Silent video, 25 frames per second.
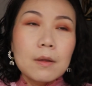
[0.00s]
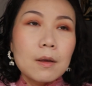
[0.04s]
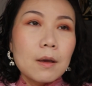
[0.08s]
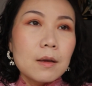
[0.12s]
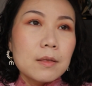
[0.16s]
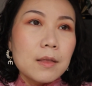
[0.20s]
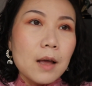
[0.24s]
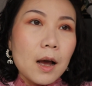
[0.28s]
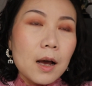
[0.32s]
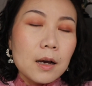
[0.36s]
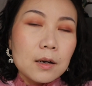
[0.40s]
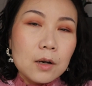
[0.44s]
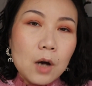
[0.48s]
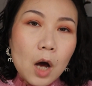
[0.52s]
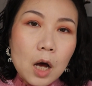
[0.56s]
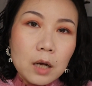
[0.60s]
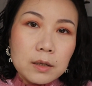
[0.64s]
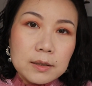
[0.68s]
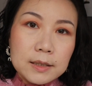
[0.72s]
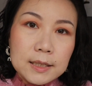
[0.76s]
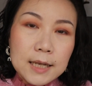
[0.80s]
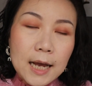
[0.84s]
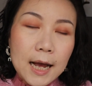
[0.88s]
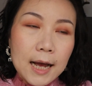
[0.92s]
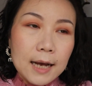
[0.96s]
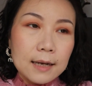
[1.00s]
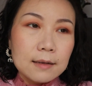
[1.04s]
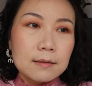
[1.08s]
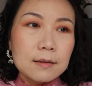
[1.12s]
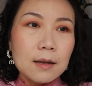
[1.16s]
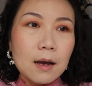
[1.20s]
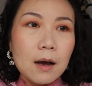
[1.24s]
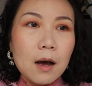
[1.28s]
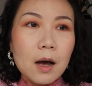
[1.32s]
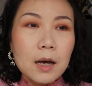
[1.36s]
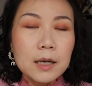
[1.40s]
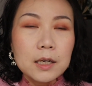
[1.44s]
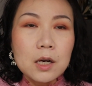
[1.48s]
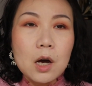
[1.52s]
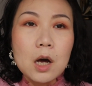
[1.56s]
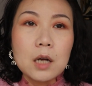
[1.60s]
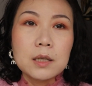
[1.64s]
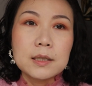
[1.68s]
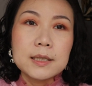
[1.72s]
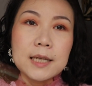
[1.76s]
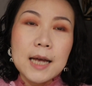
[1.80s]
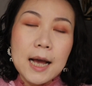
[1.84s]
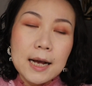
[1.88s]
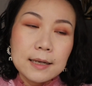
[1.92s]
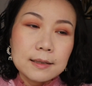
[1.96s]
Then I
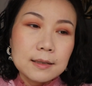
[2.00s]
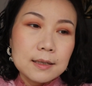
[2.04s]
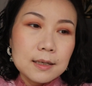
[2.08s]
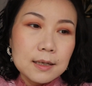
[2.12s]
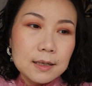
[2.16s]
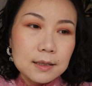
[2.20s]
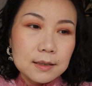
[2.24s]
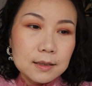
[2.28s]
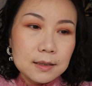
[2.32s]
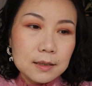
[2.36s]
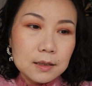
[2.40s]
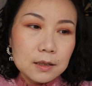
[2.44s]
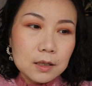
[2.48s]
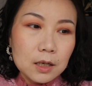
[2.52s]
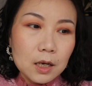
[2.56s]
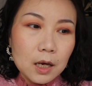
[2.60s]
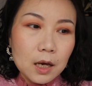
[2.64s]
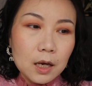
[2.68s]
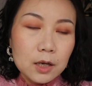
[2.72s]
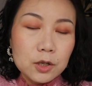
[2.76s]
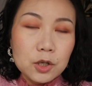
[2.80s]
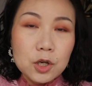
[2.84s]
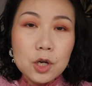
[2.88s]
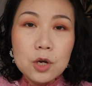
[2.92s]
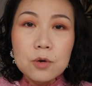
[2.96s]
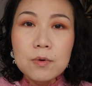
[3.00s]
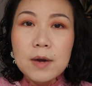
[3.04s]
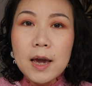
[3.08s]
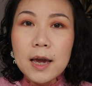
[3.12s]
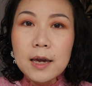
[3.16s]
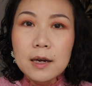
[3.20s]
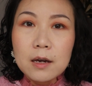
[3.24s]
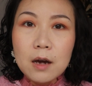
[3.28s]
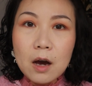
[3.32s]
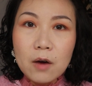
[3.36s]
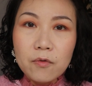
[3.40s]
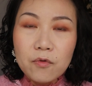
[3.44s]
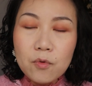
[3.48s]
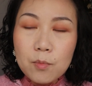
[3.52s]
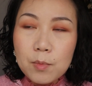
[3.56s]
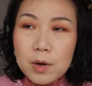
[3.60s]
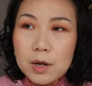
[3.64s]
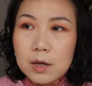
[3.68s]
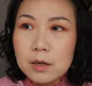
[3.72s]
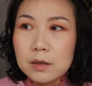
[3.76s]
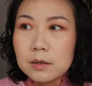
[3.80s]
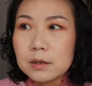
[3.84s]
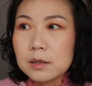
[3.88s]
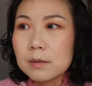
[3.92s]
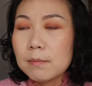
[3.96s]
contacted UK
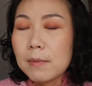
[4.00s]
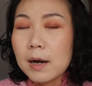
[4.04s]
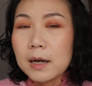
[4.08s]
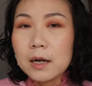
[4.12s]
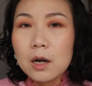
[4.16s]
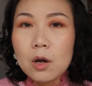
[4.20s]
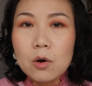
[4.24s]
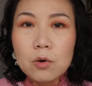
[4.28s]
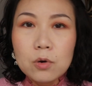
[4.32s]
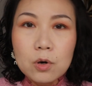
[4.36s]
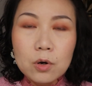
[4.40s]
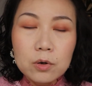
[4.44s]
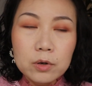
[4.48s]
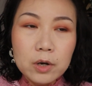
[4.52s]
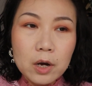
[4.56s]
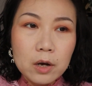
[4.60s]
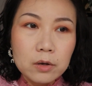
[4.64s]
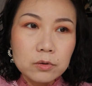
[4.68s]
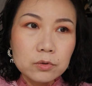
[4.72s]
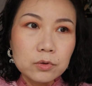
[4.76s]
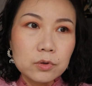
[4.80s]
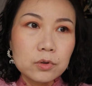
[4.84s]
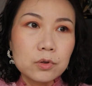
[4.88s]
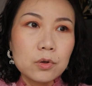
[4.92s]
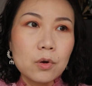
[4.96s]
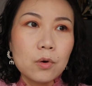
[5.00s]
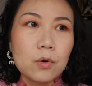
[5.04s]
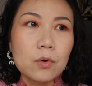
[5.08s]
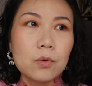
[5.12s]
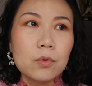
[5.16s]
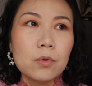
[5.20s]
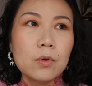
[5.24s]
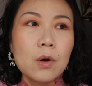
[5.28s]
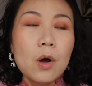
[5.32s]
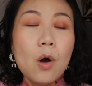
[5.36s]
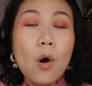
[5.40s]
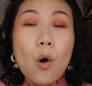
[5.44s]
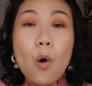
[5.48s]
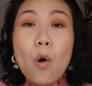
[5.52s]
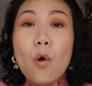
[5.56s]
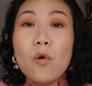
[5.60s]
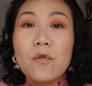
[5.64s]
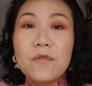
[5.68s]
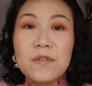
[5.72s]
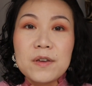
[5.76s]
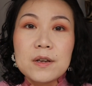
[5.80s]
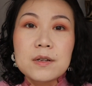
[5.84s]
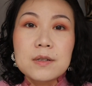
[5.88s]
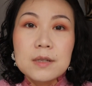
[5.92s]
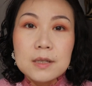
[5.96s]
government, my local council.
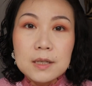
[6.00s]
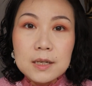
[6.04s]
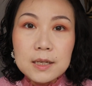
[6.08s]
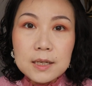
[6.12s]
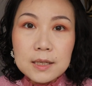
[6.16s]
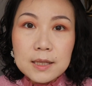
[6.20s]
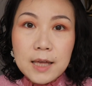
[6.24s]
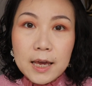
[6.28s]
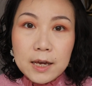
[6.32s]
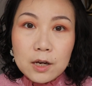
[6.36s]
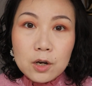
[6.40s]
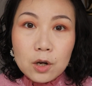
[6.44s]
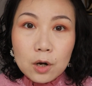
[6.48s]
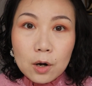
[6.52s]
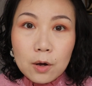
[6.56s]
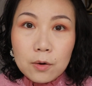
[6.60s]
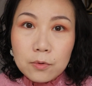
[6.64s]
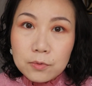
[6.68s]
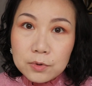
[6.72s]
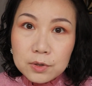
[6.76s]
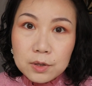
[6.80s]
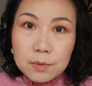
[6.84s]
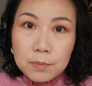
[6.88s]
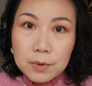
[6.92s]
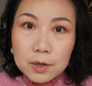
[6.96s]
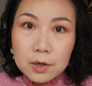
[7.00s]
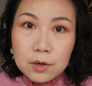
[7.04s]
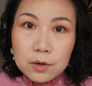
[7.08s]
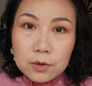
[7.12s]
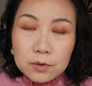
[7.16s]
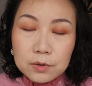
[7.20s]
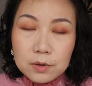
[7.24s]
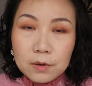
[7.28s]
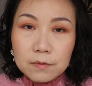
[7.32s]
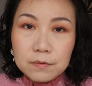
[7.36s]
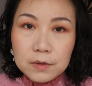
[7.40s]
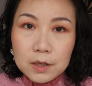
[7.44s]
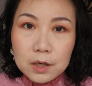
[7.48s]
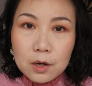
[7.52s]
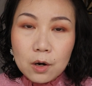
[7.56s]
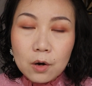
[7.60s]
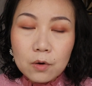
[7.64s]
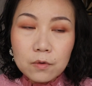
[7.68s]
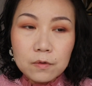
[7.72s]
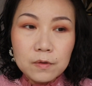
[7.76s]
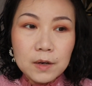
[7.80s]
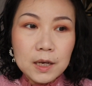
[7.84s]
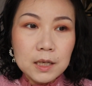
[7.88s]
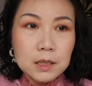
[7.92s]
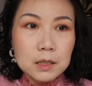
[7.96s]
Obviously they closed because of the
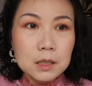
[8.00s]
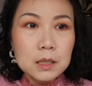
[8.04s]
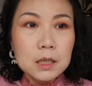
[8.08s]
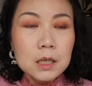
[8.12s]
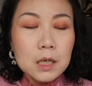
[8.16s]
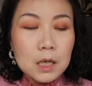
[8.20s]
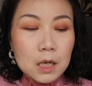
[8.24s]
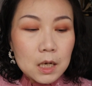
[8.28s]
COVID,